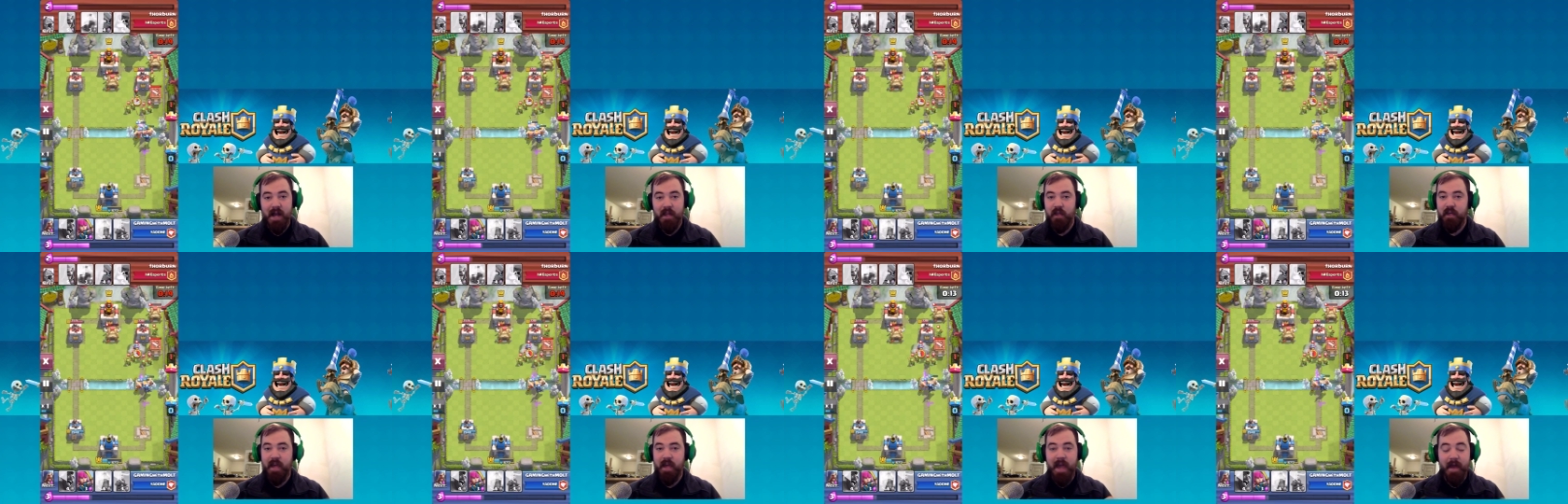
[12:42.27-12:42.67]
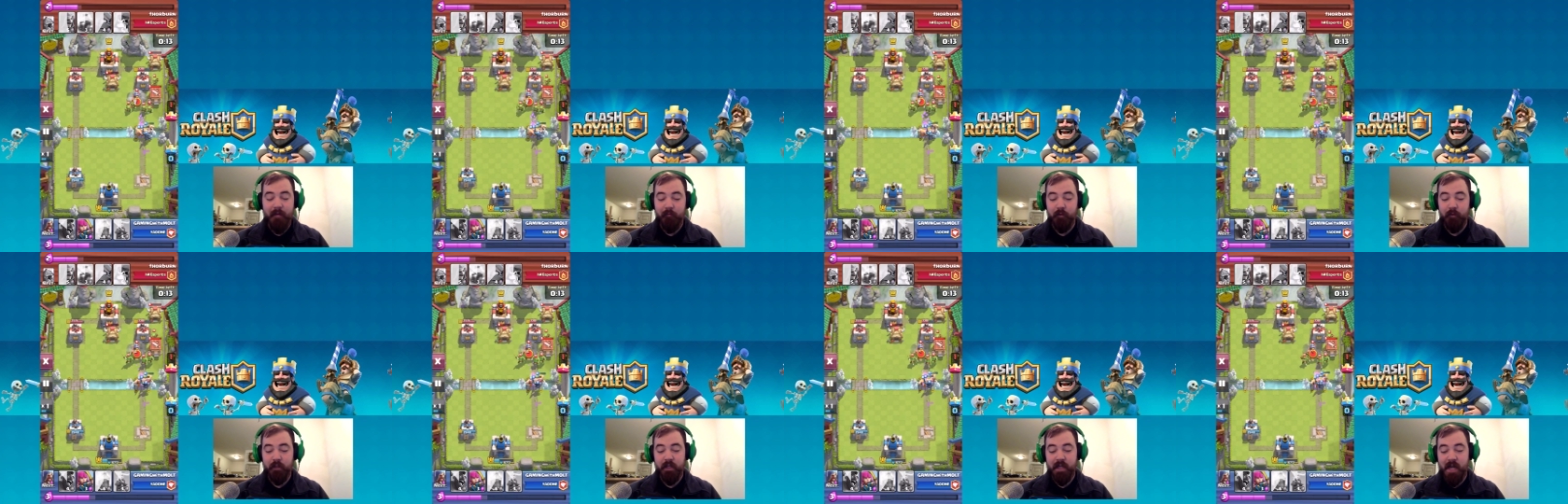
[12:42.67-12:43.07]
You can't
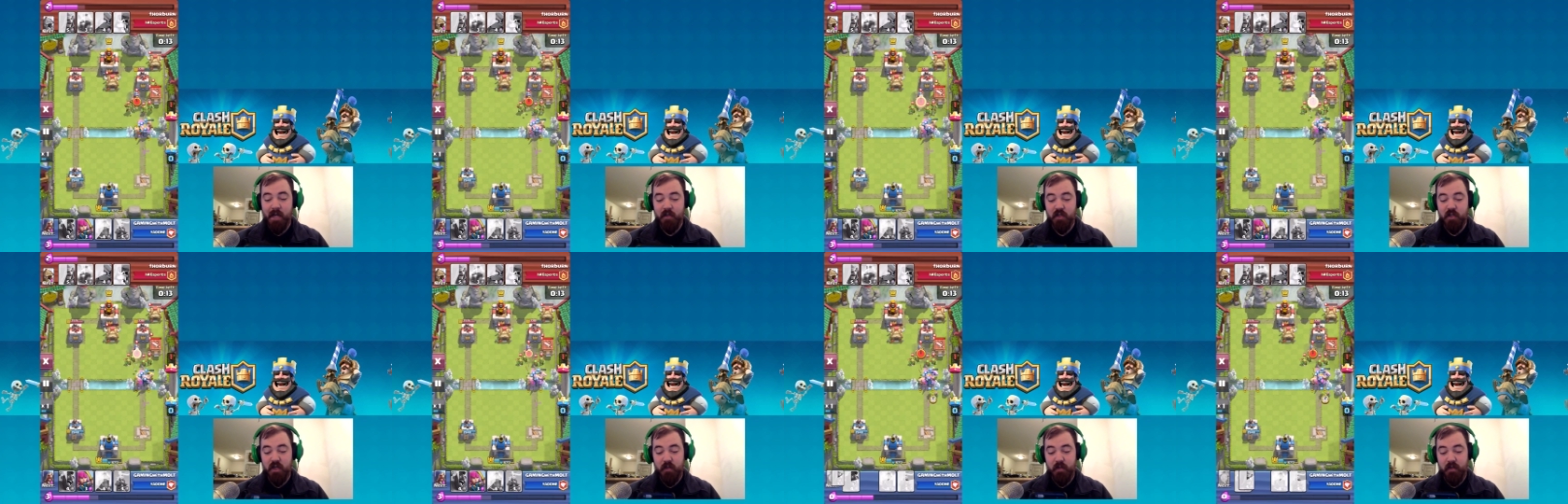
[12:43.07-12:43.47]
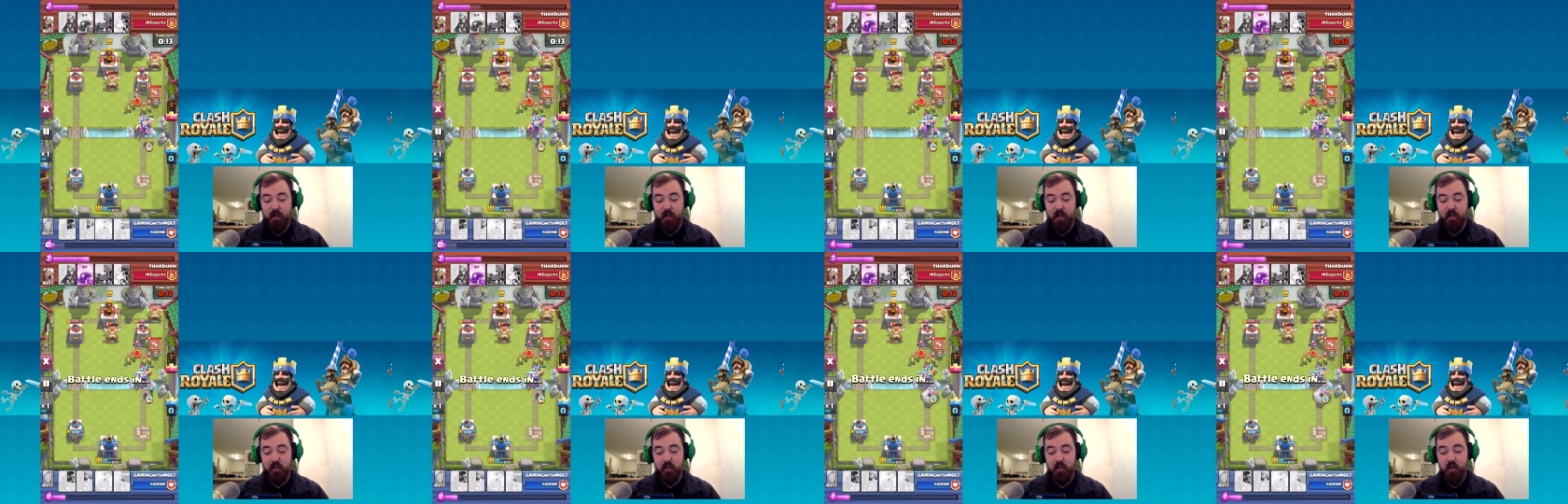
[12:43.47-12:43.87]
really catch up
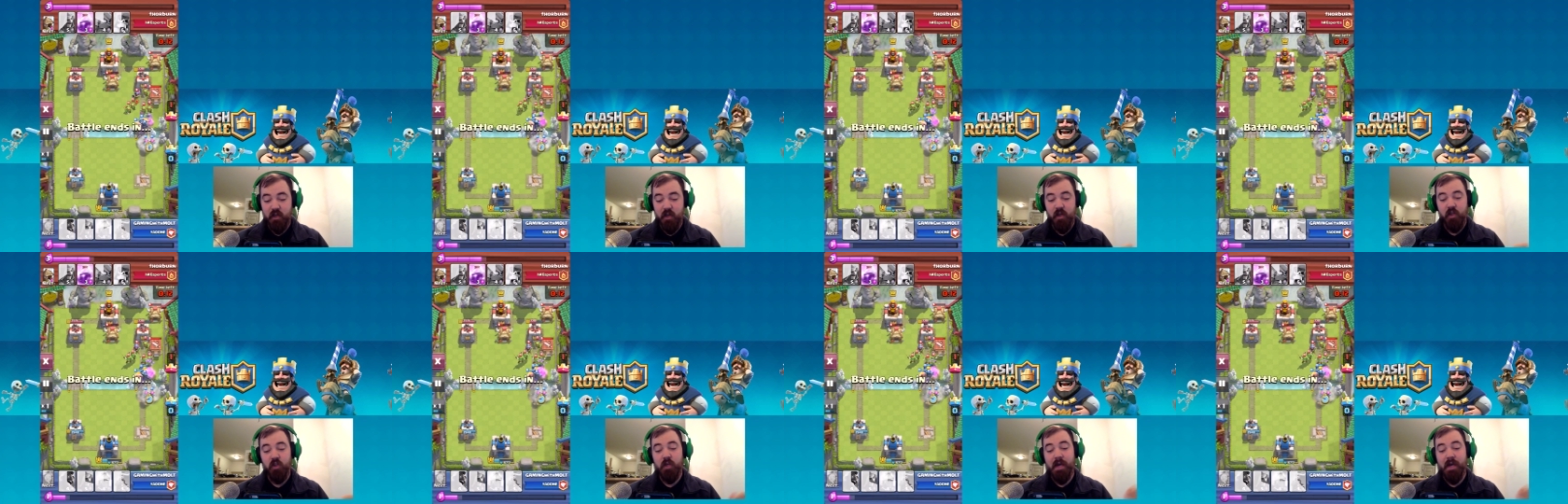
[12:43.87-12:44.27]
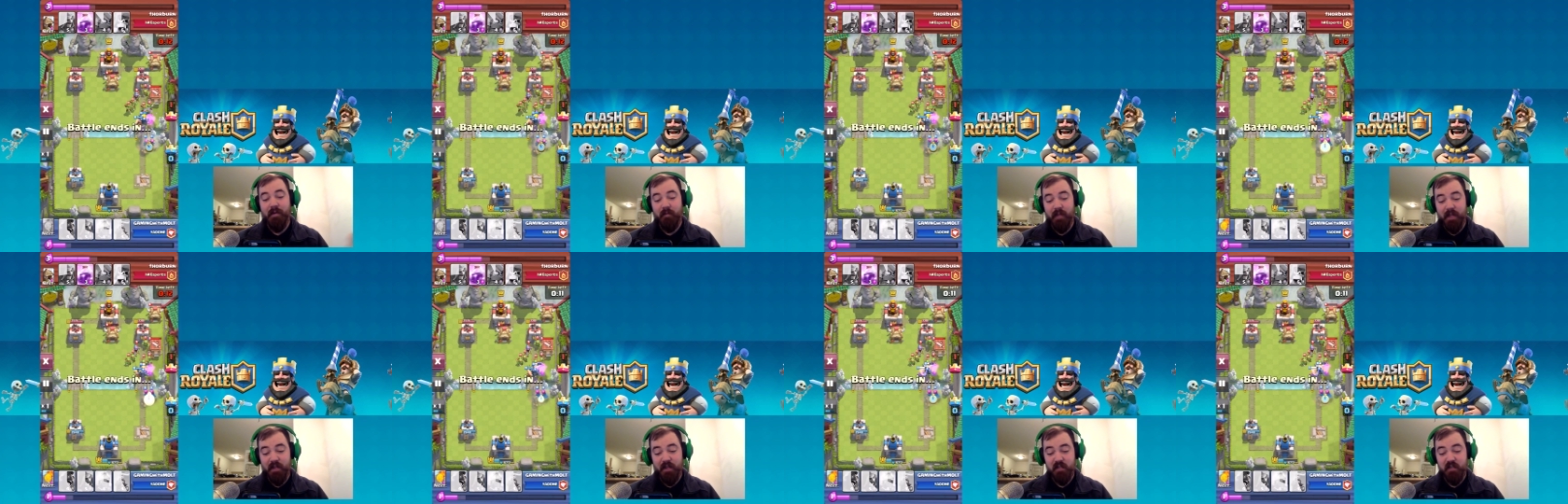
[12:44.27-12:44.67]
unless you have a
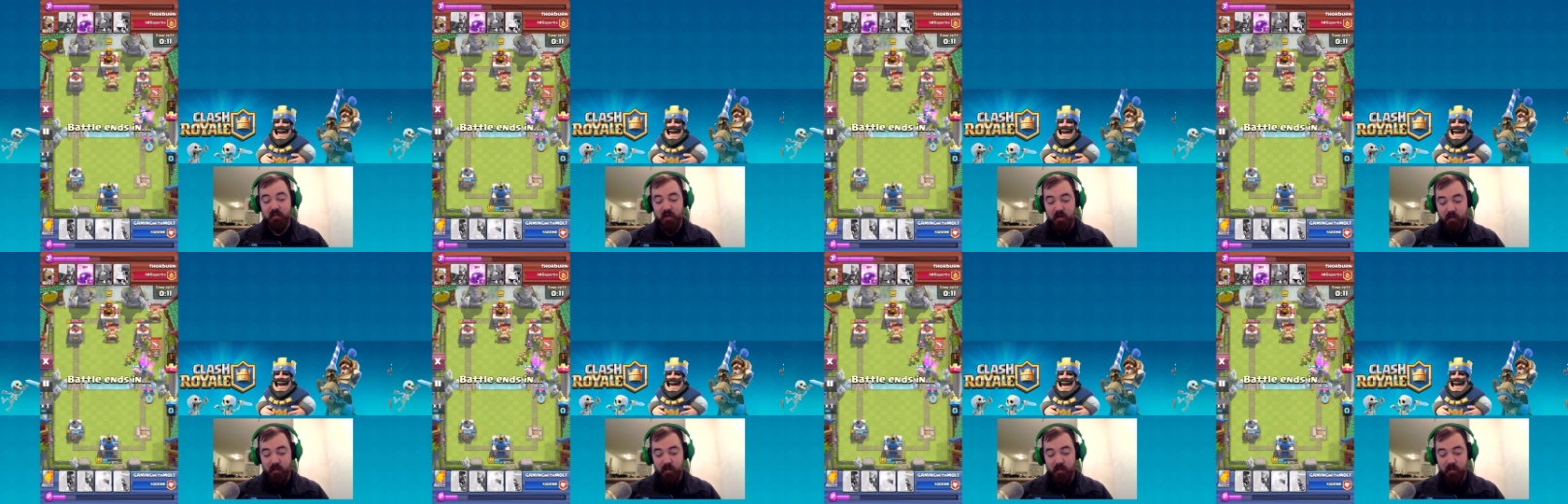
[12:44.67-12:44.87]
lightning spell,